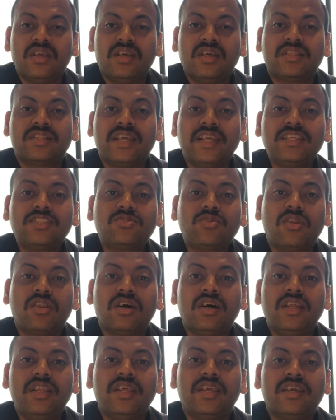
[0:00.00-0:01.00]
Things to
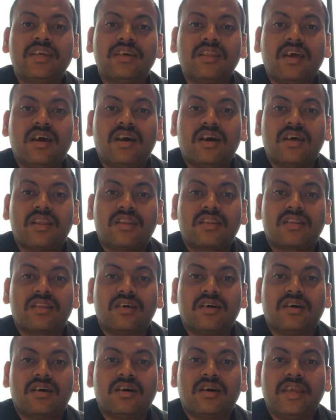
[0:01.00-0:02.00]
learn here
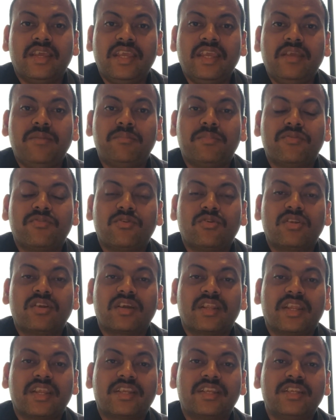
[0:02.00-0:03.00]
are before
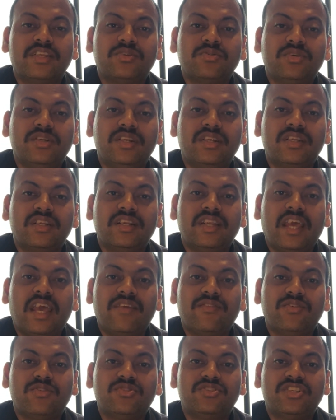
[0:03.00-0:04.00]
connecting to internet,
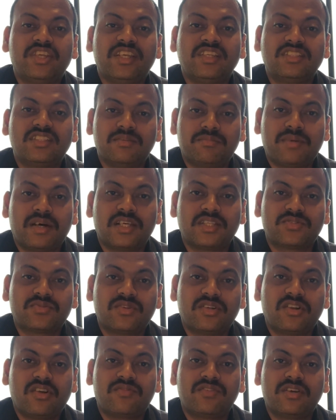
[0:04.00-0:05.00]
have you changed the
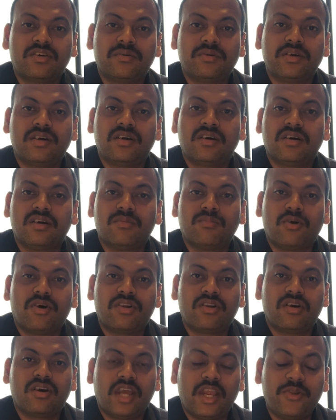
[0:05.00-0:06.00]
password of the
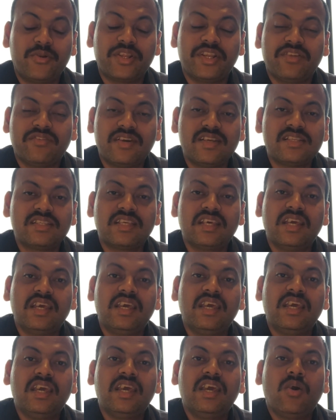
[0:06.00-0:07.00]
IoT device?
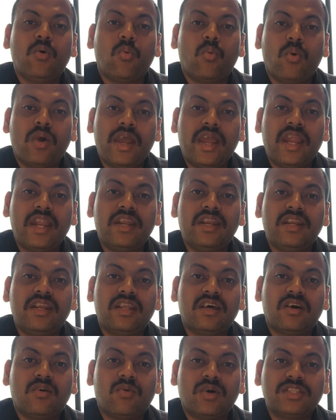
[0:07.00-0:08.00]
And
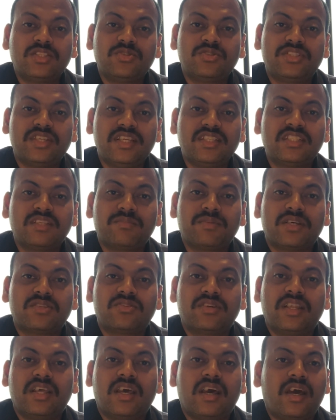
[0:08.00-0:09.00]
once you change the
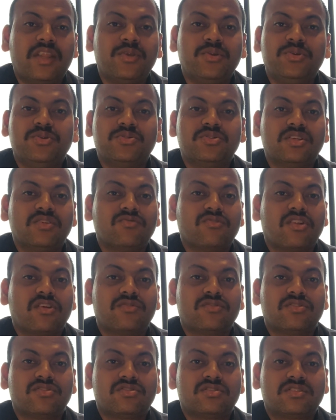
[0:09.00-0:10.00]
password, are you using one of
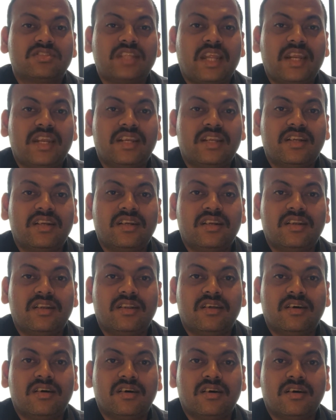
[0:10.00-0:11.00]
those standard
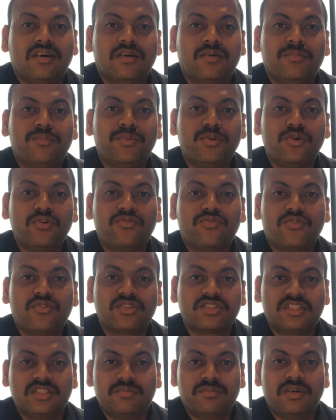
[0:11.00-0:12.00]
brute
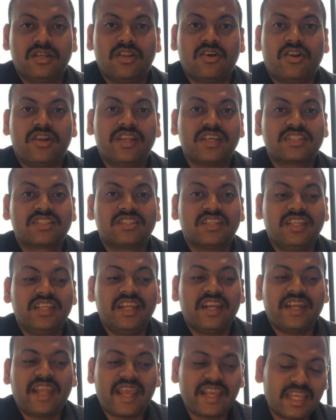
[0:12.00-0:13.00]
forceable or dictionary
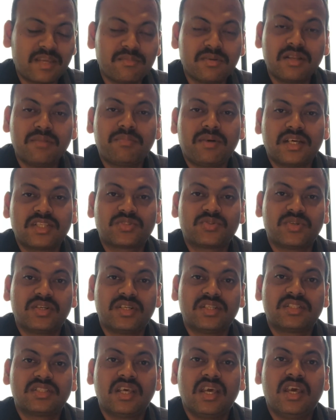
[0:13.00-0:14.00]
attackable
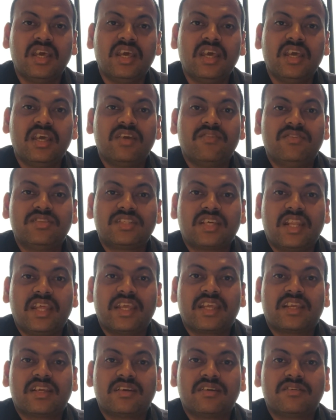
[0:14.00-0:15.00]
passwords, which are
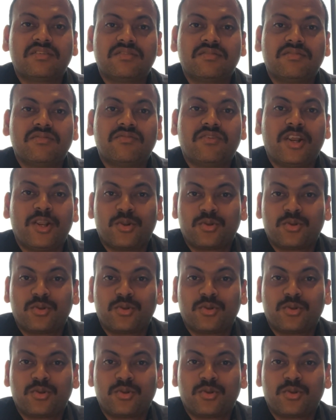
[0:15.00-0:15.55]
like 1 2